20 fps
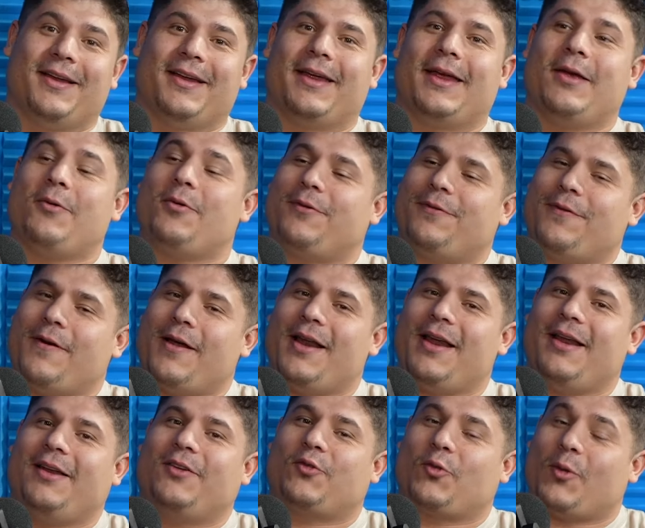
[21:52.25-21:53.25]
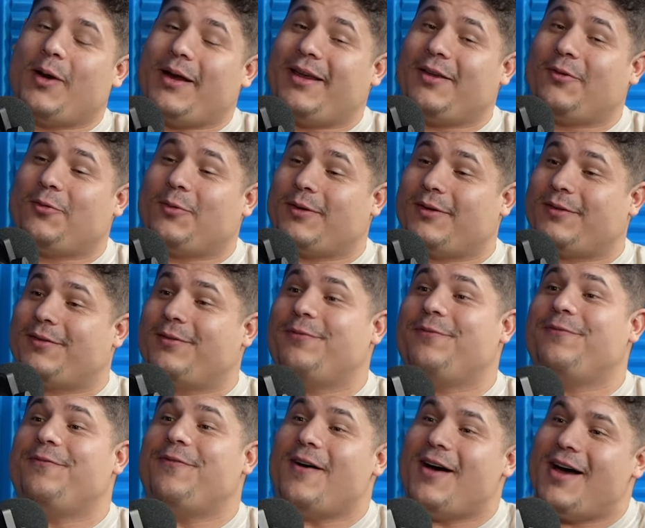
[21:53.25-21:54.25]
He was funny. Dricus was
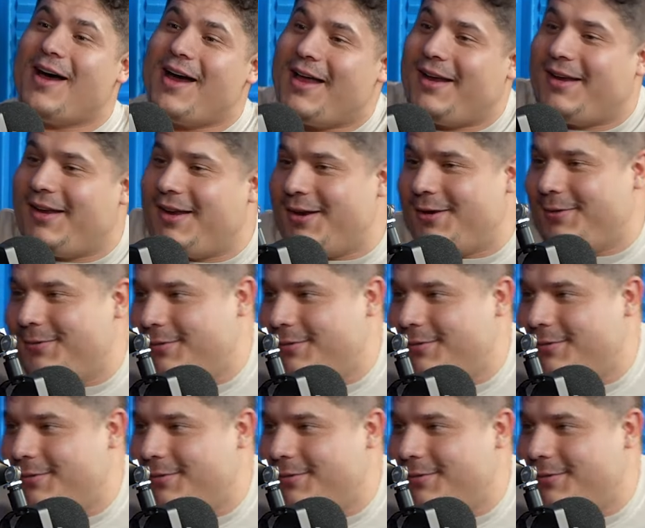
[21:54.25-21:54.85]
fun, dude.